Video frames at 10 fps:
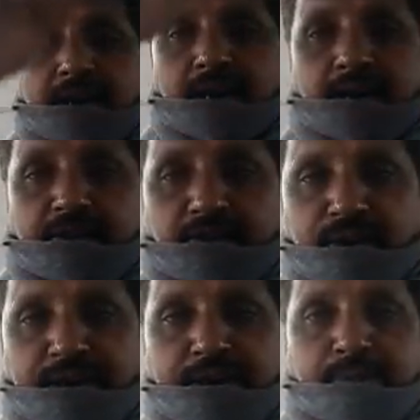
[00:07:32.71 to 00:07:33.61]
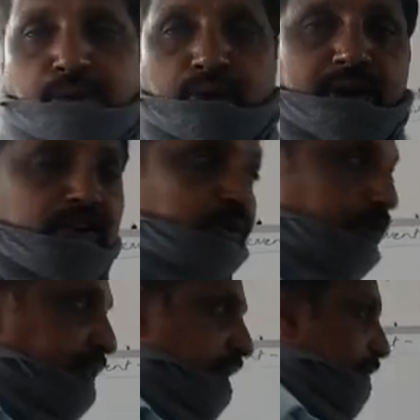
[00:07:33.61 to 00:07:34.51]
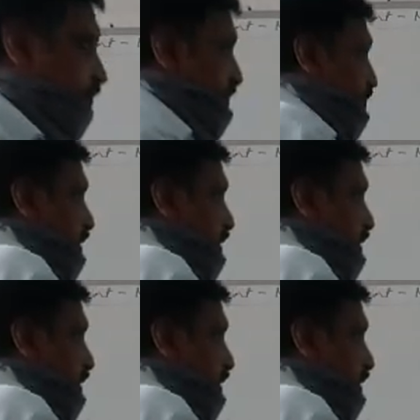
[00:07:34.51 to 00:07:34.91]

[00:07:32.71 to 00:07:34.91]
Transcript: A defined boundaries will be there.